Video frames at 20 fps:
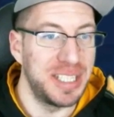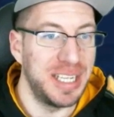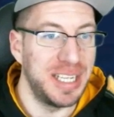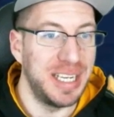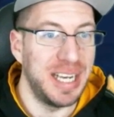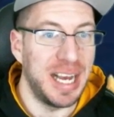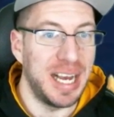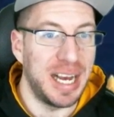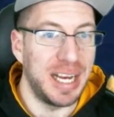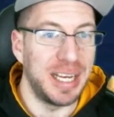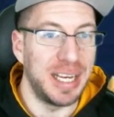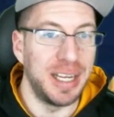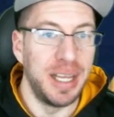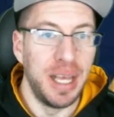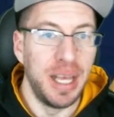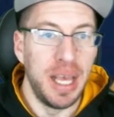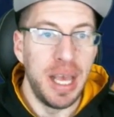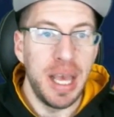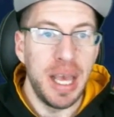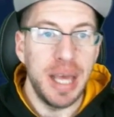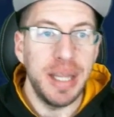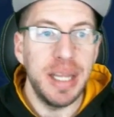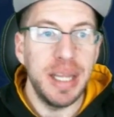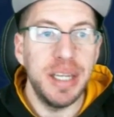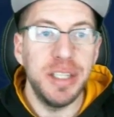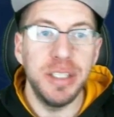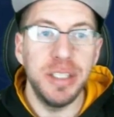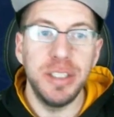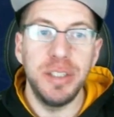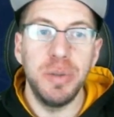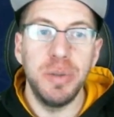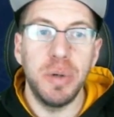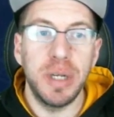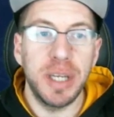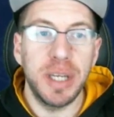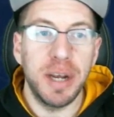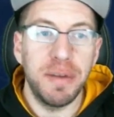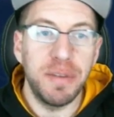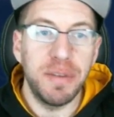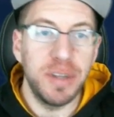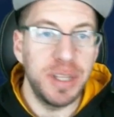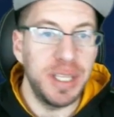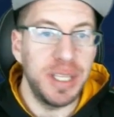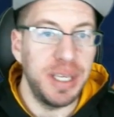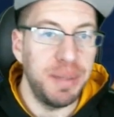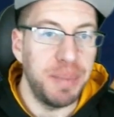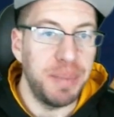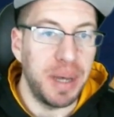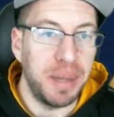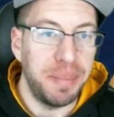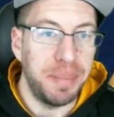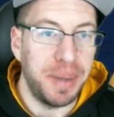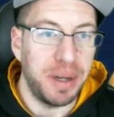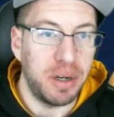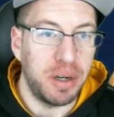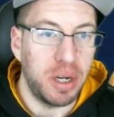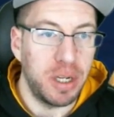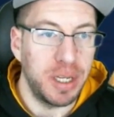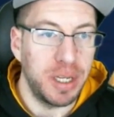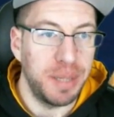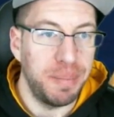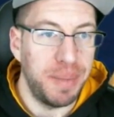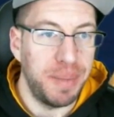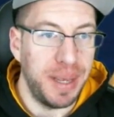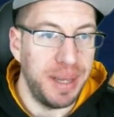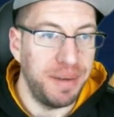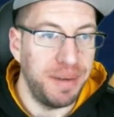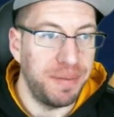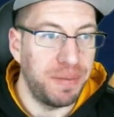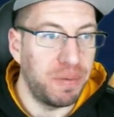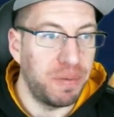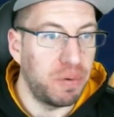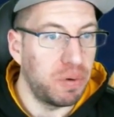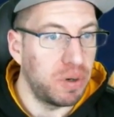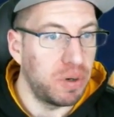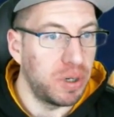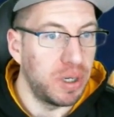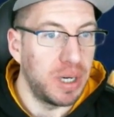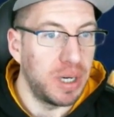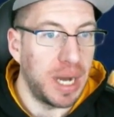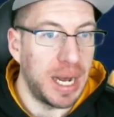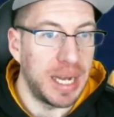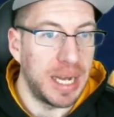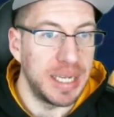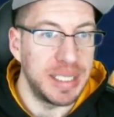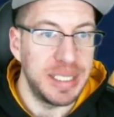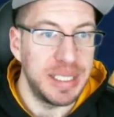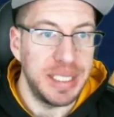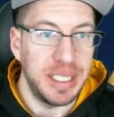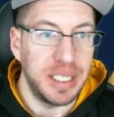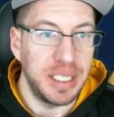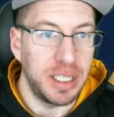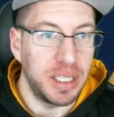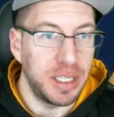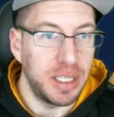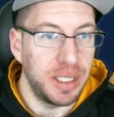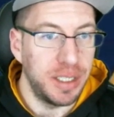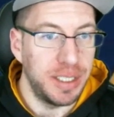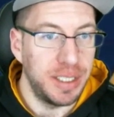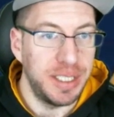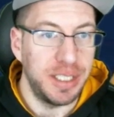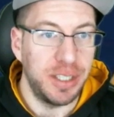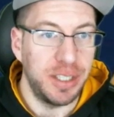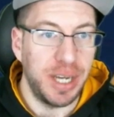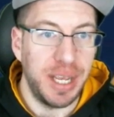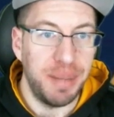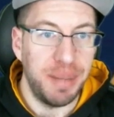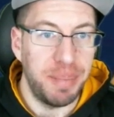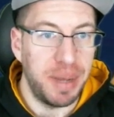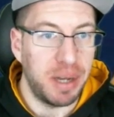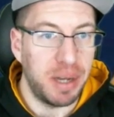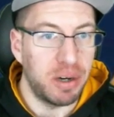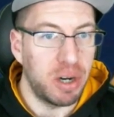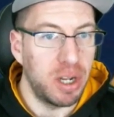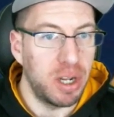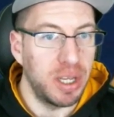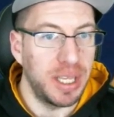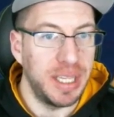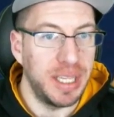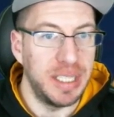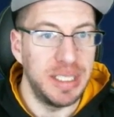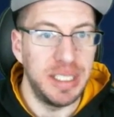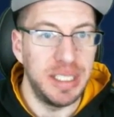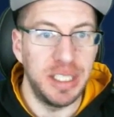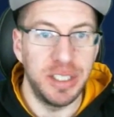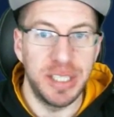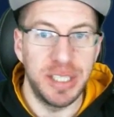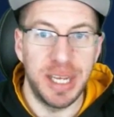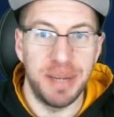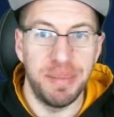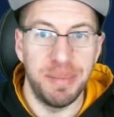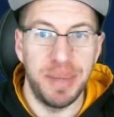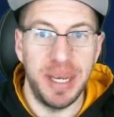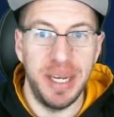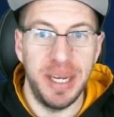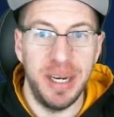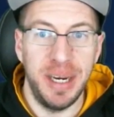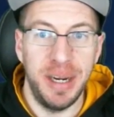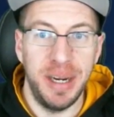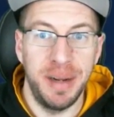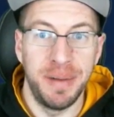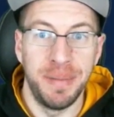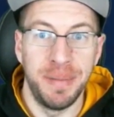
And then do you want to cover the Balrog and Bane for tier 8 Balrog and tier 10 Bane?